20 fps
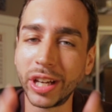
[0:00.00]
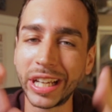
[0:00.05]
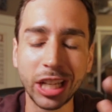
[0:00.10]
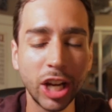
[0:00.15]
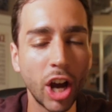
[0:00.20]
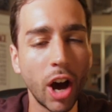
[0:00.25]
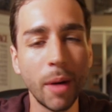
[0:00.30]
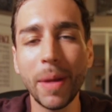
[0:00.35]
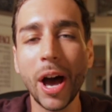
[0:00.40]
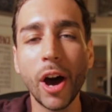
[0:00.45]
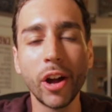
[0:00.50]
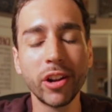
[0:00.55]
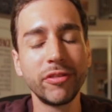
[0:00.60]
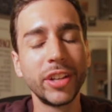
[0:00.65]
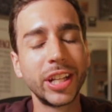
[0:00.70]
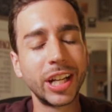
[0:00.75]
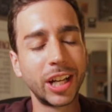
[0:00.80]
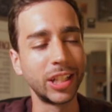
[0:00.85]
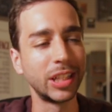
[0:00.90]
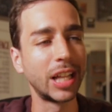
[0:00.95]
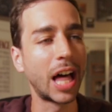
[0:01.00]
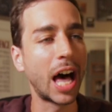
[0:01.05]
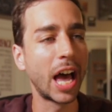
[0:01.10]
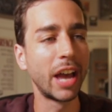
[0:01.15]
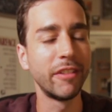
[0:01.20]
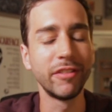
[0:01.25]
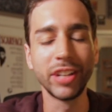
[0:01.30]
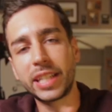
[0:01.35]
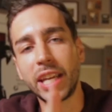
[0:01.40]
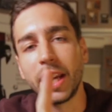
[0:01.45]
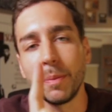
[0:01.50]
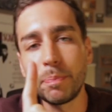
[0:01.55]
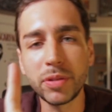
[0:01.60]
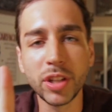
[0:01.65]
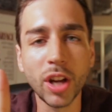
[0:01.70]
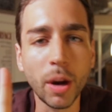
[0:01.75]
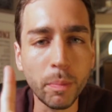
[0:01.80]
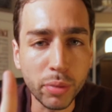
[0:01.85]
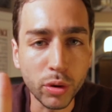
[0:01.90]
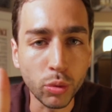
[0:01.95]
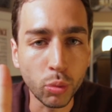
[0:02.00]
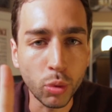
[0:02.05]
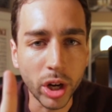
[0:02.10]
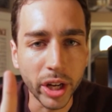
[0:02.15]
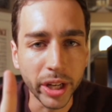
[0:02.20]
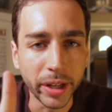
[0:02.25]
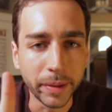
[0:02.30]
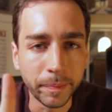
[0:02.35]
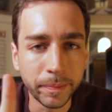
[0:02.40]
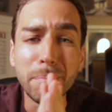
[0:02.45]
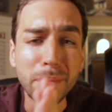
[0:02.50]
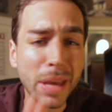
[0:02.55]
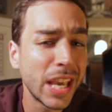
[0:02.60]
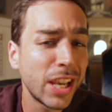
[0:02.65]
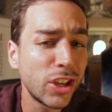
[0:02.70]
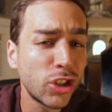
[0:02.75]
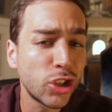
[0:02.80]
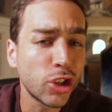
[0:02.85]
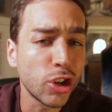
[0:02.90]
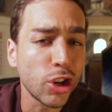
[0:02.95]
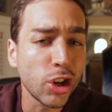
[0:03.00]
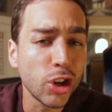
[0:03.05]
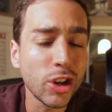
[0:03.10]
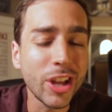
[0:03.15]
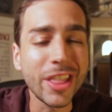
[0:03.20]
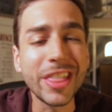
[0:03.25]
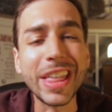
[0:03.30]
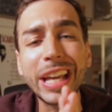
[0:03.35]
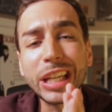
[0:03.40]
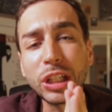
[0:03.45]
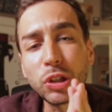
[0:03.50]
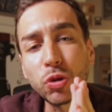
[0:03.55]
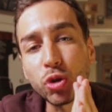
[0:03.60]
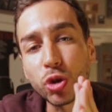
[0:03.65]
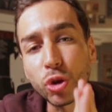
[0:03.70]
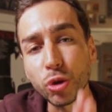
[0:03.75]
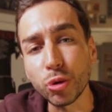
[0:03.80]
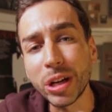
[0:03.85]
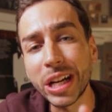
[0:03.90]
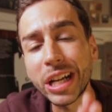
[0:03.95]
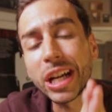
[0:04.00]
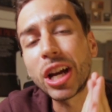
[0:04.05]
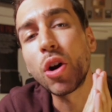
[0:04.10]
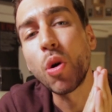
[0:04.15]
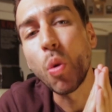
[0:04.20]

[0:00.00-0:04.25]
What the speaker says: and come out of it alive. Tip number 1, make sure that you drink